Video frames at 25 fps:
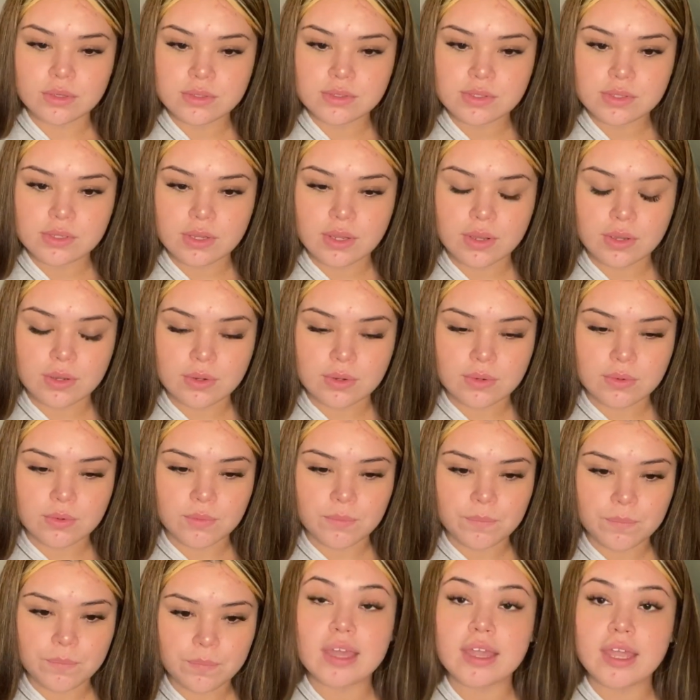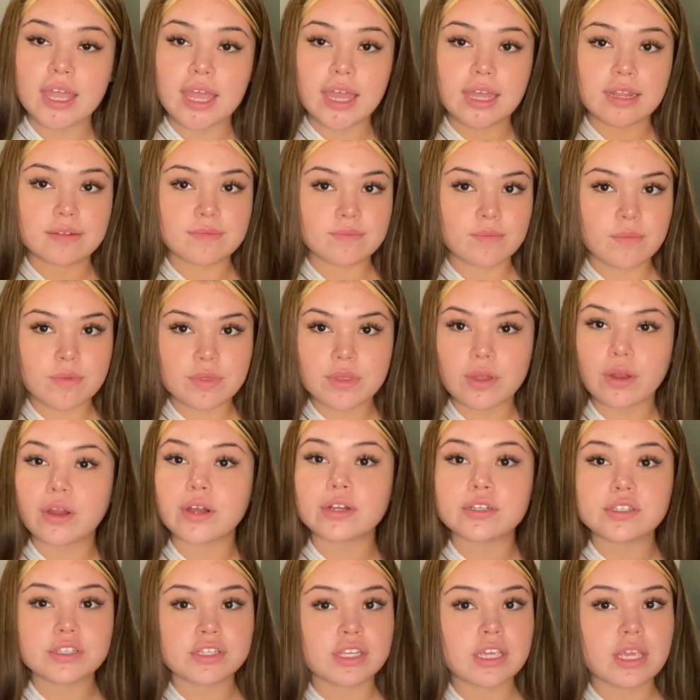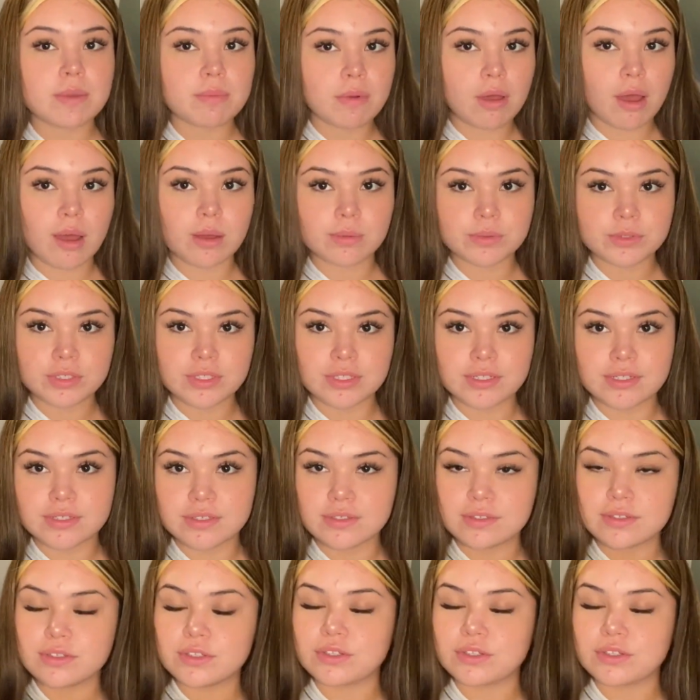So again, there are cheap options.